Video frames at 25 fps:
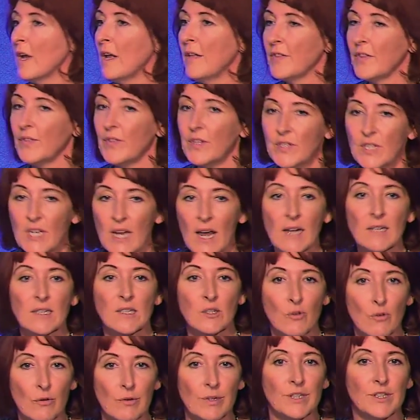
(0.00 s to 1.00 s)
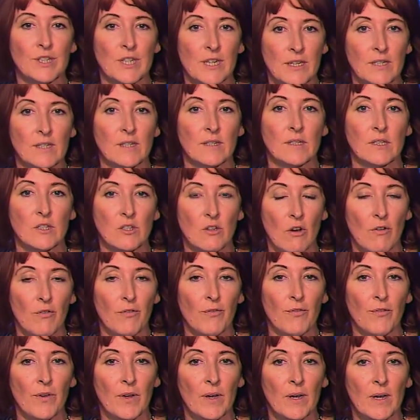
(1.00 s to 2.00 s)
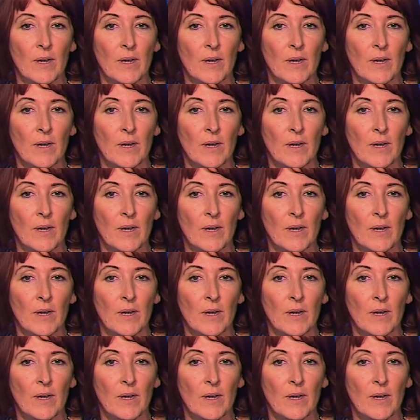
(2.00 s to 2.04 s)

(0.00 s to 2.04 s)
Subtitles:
than the task-orientated stuff.